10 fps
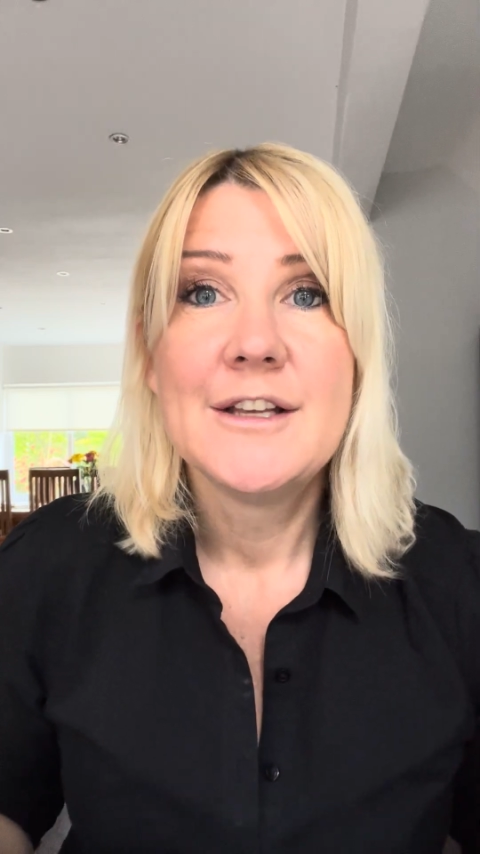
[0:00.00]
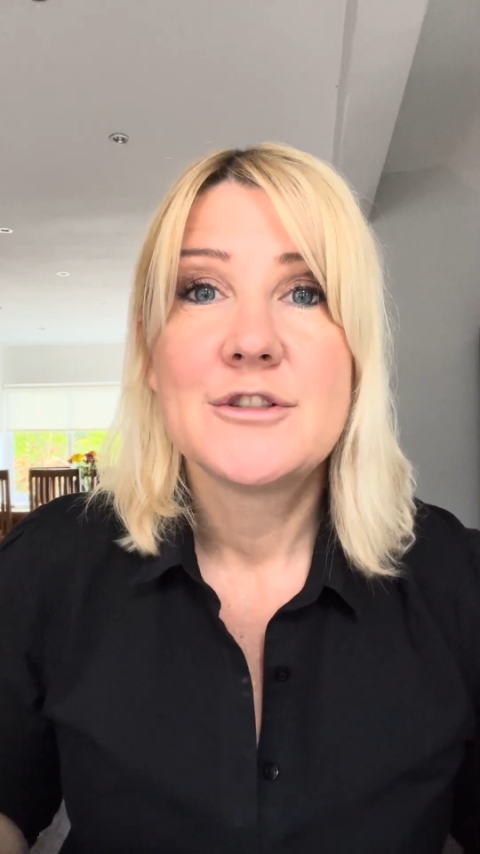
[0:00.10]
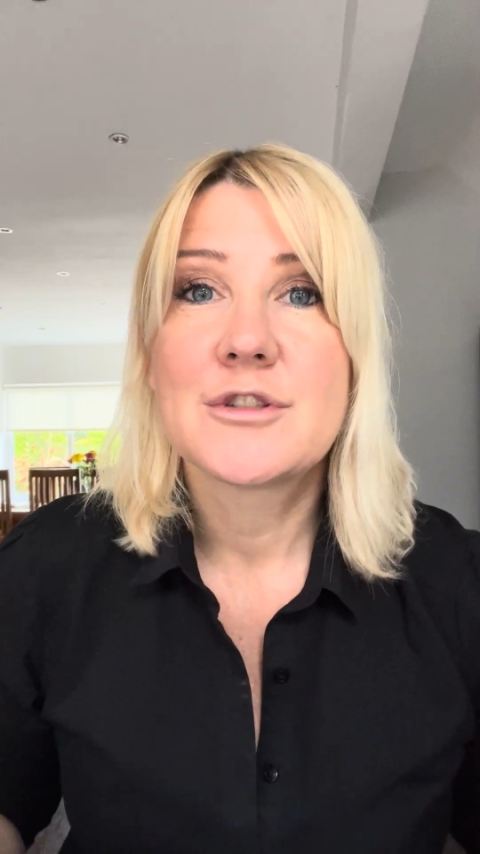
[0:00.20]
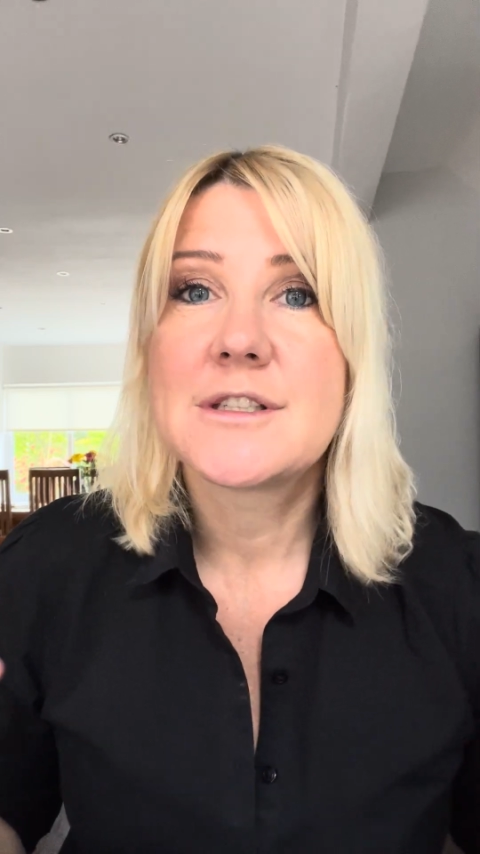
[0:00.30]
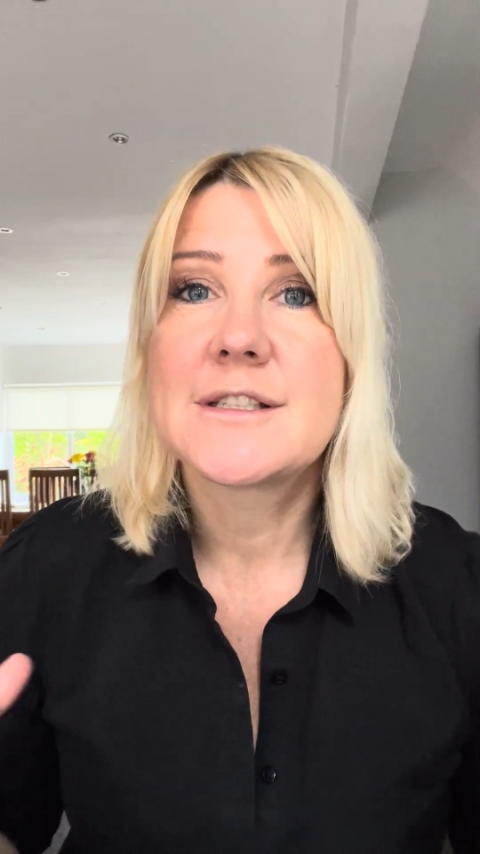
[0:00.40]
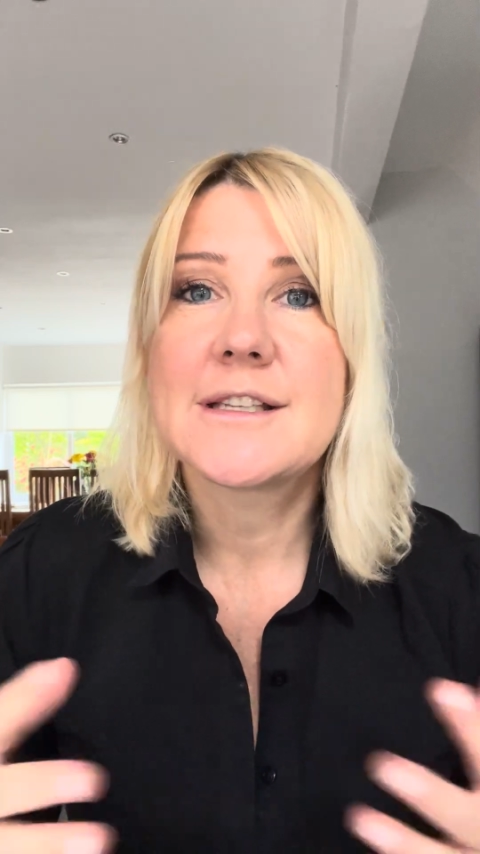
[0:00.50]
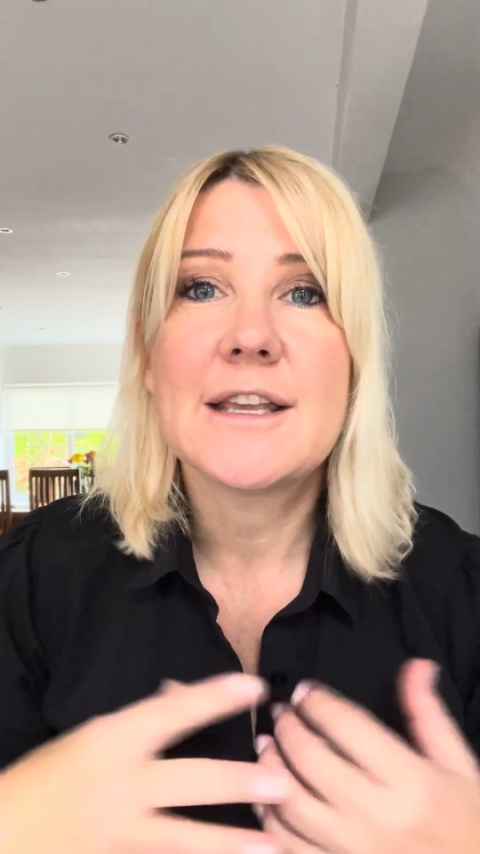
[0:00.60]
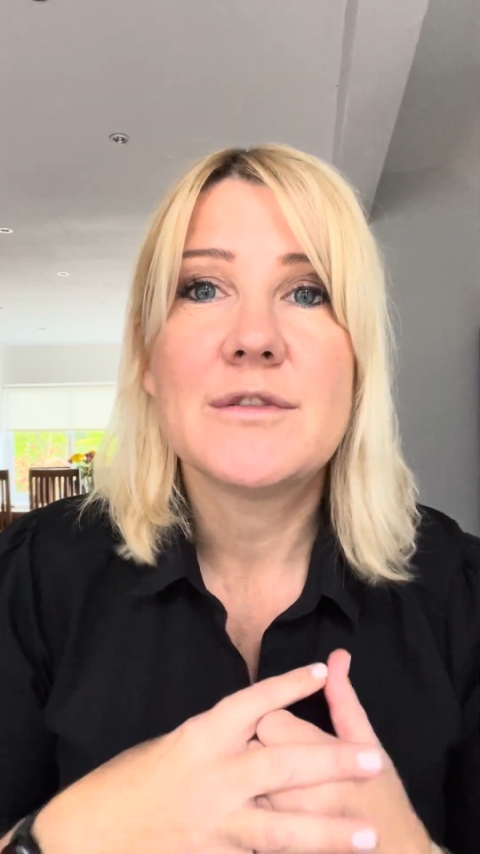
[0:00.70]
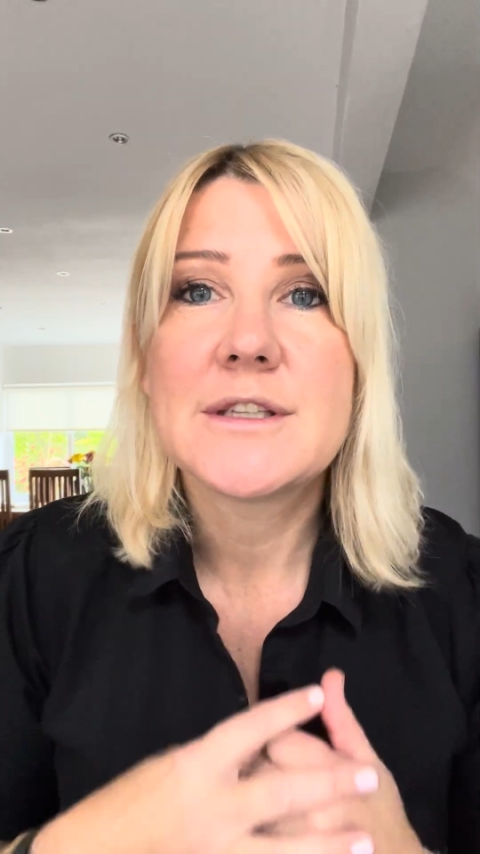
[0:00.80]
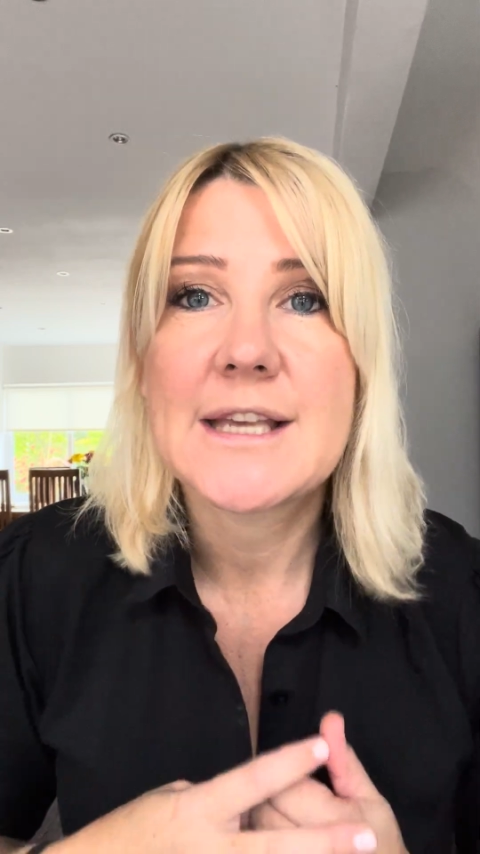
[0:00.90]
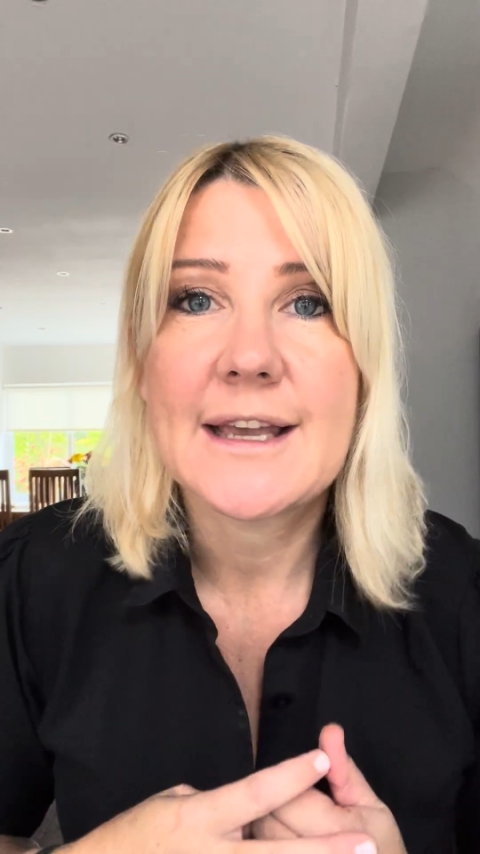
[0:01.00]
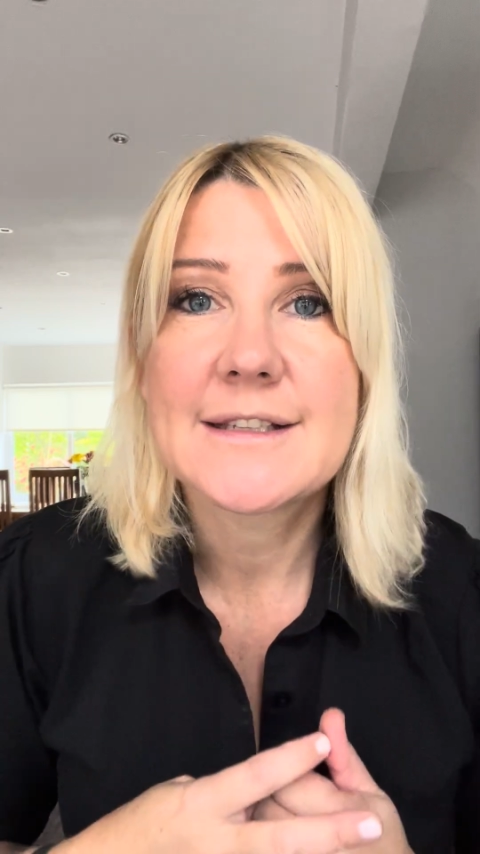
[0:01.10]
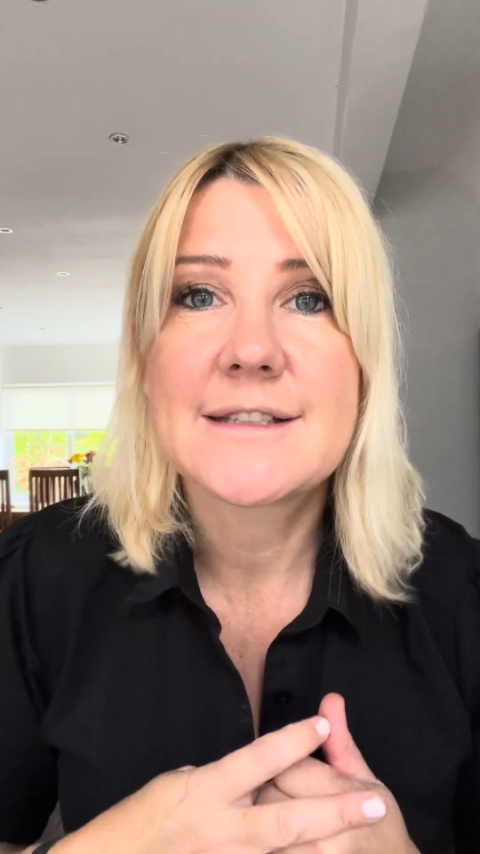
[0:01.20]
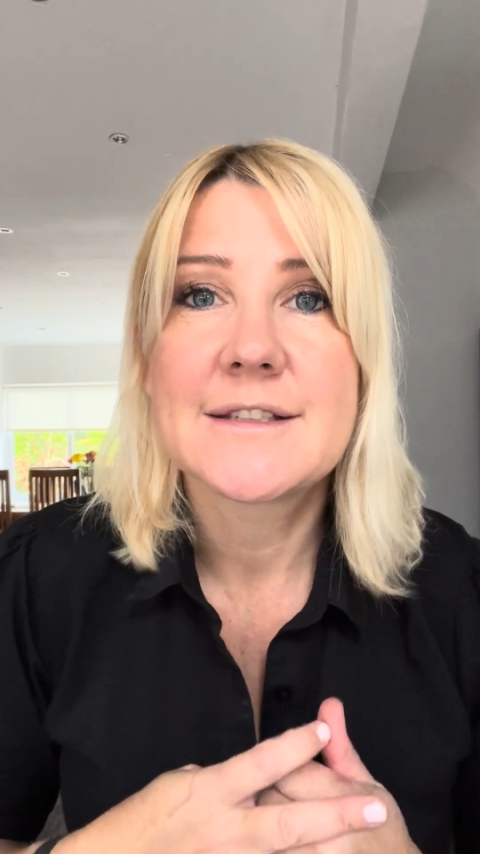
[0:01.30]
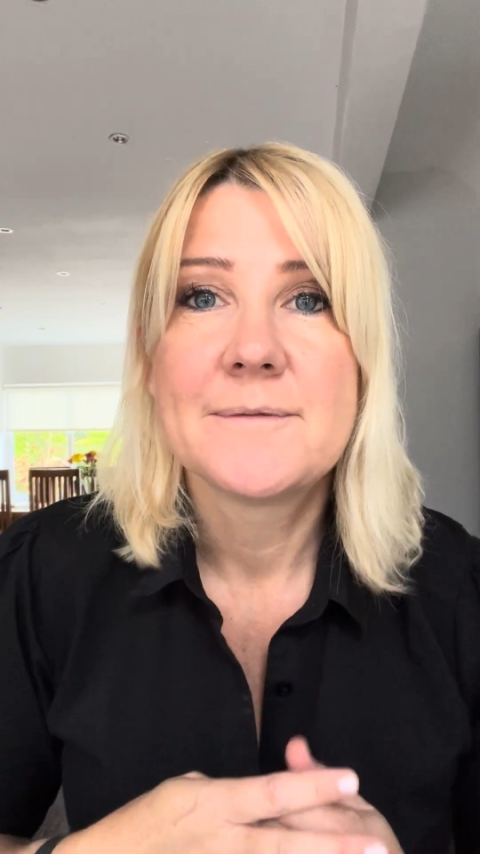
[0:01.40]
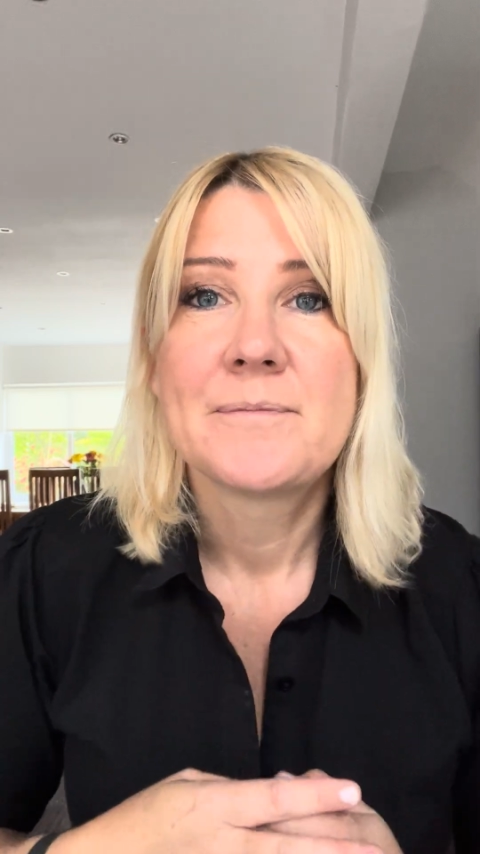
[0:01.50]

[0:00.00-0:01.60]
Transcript: just to save your test.